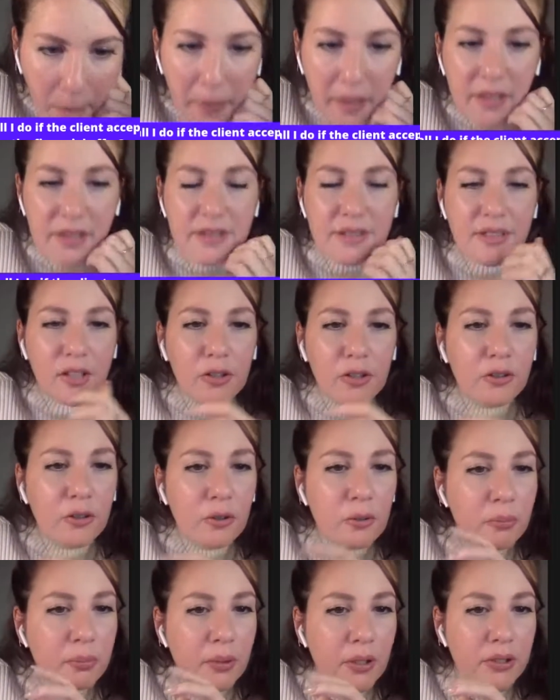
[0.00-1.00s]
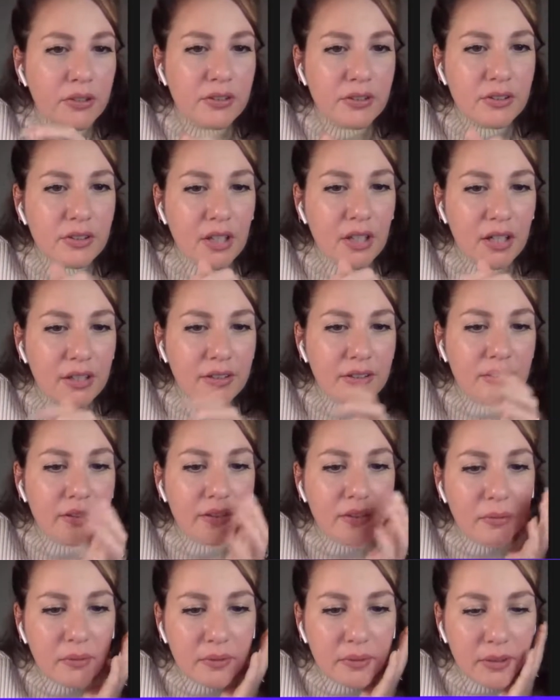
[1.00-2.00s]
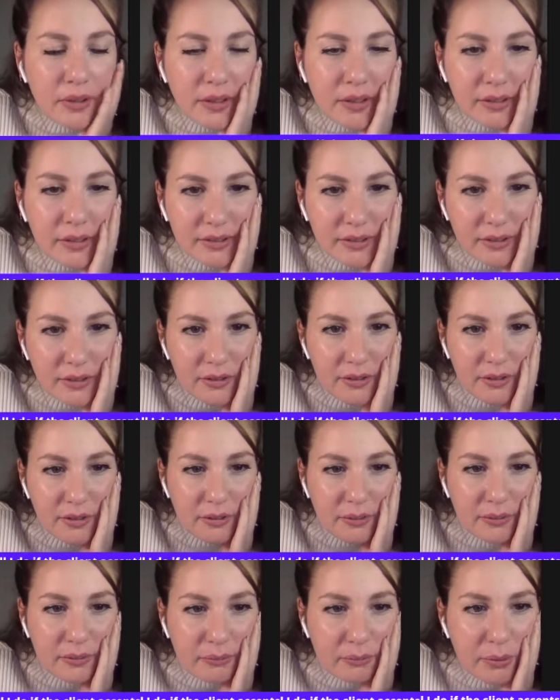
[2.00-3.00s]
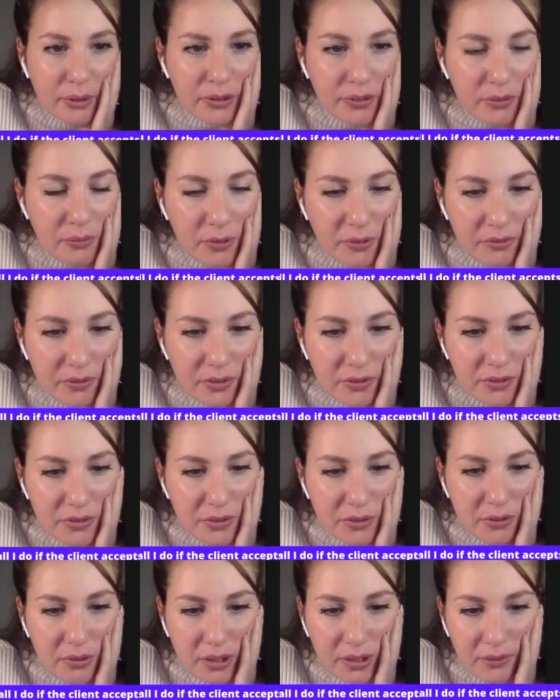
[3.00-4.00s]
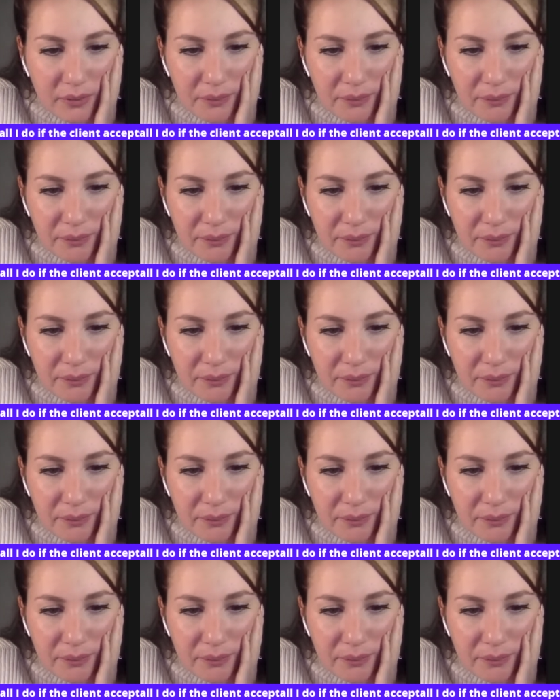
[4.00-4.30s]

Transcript: Is there no button at the bottom of the screen?